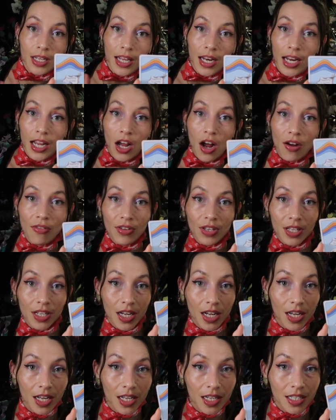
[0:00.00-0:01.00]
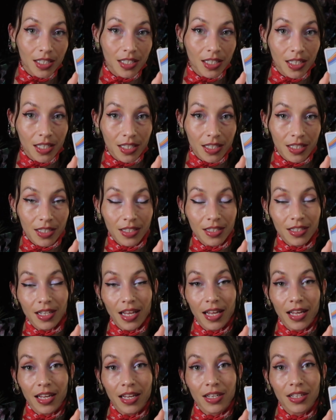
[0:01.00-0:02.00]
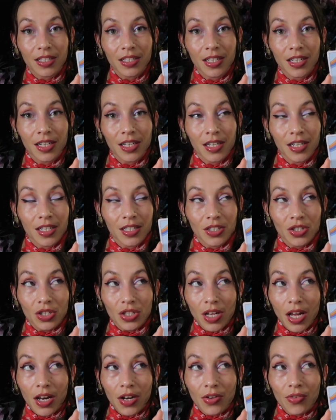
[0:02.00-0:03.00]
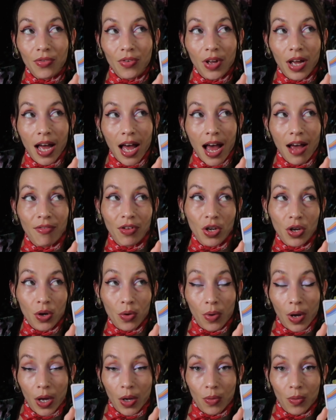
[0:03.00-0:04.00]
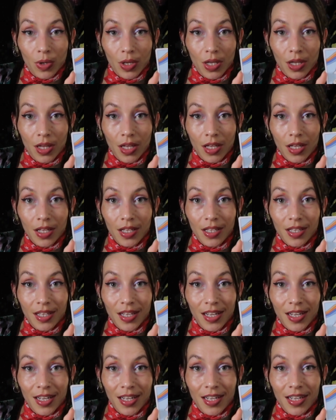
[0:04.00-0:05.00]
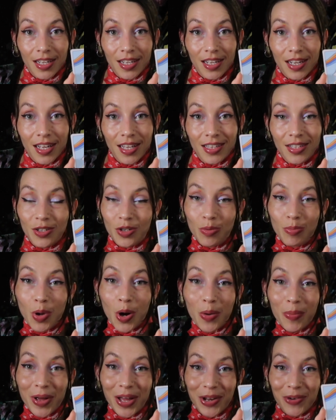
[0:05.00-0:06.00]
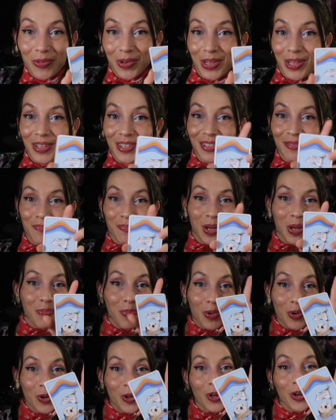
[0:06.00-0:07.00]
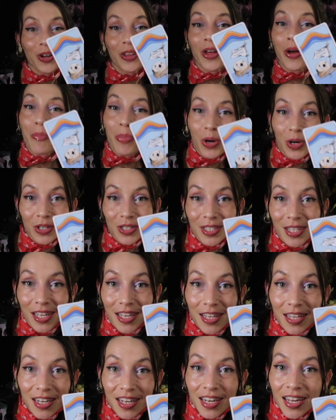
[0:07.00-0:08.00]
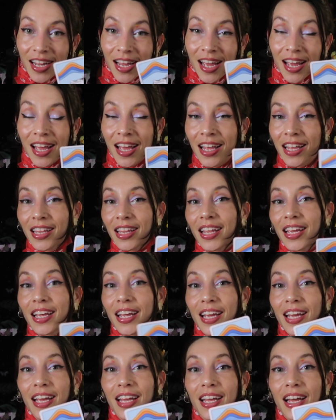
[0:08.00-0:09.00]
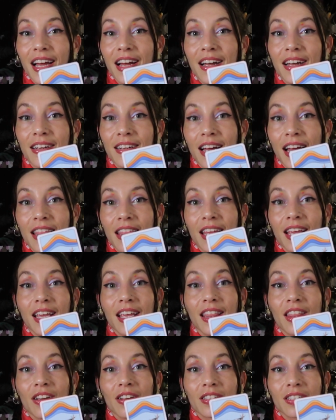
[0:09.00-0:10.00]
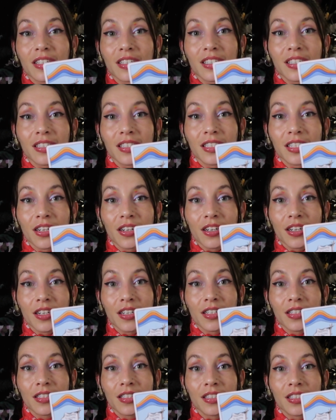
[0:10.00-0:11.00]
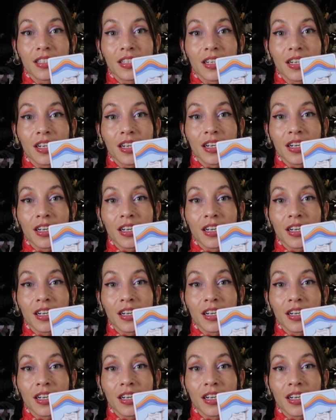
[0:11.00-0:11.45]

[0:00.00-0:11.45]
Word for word: getting off in the cut and like just kind of having your way with like a little moment with people or that person. Like, uh, I think there's a serious